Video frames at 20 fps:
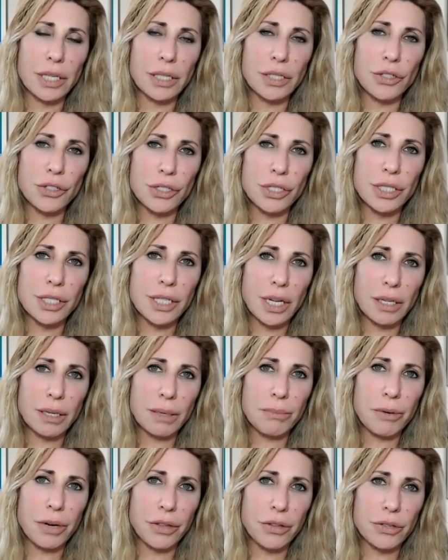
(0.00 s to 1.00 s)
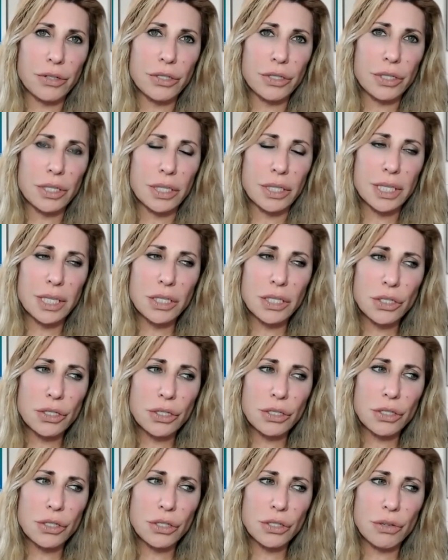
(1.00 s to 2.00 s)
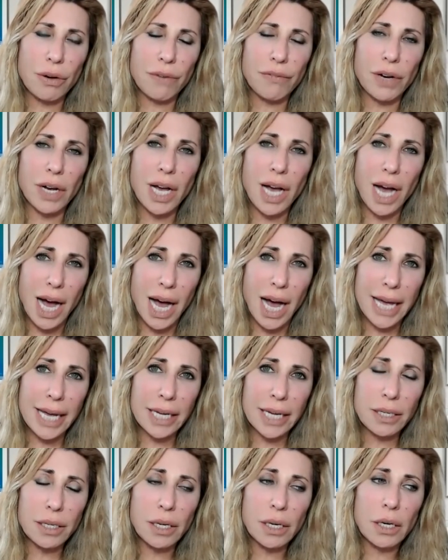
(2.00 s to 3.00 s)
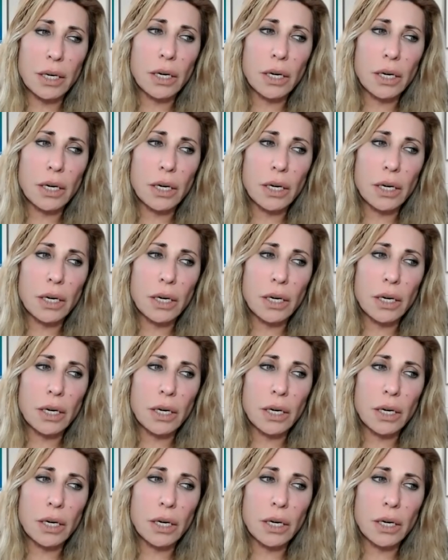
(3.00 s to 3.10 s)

interstellar brothers and sisters do you have a guide